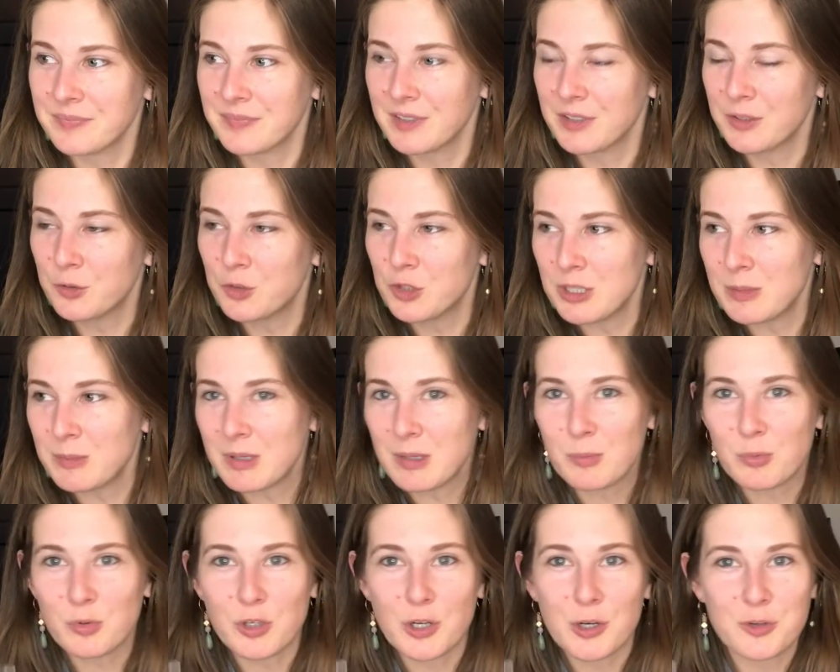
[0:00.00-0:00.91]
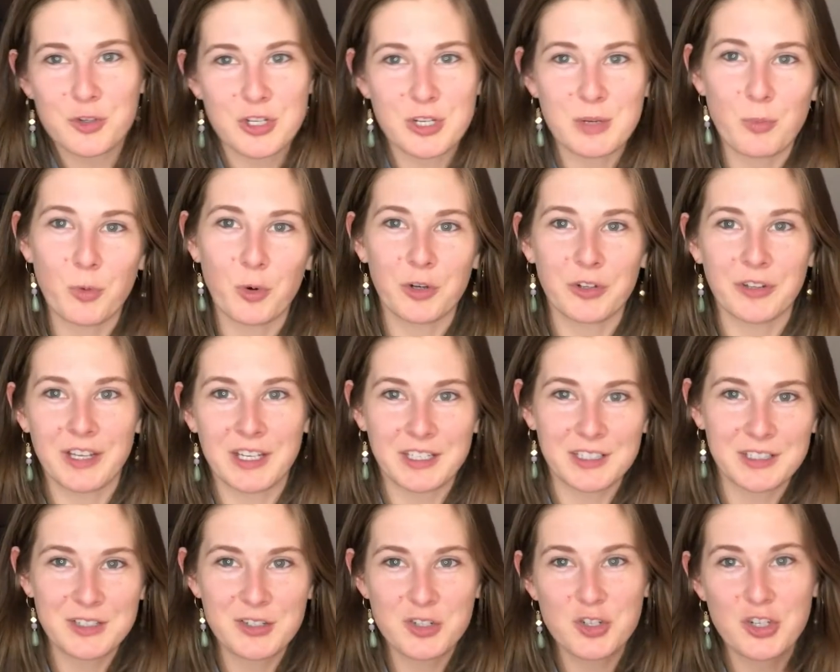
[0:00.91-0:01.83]
creamy brioche, more like
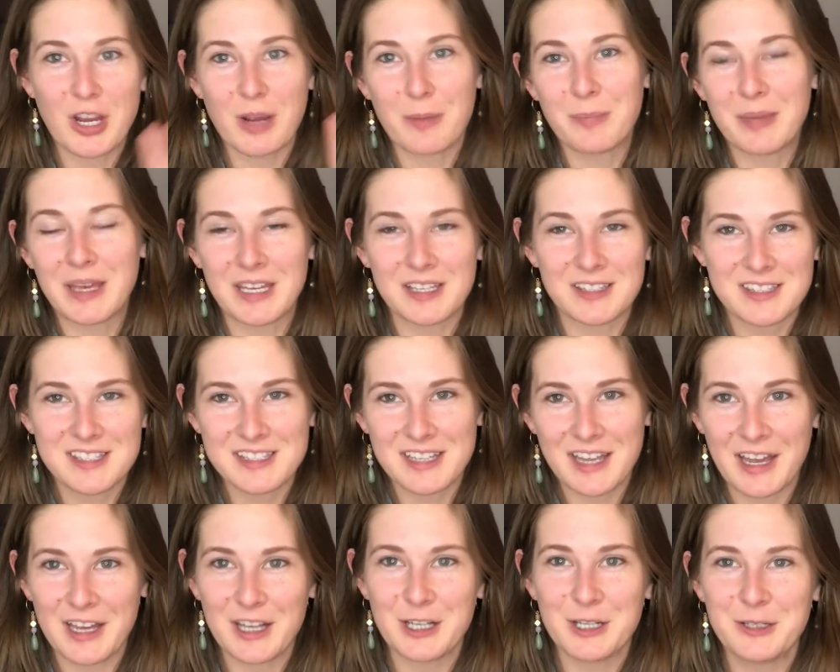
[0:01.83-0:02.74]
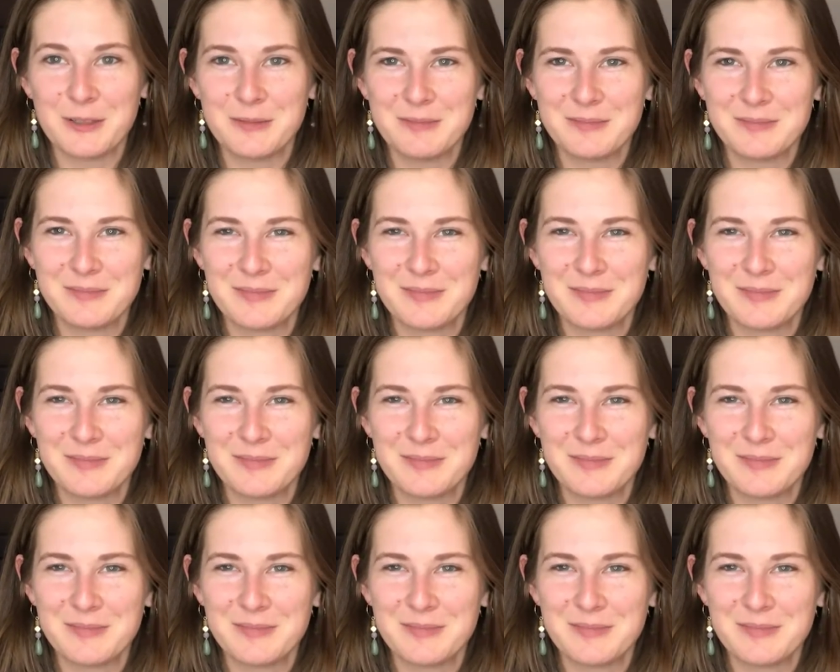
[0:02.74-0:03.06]
champagne style.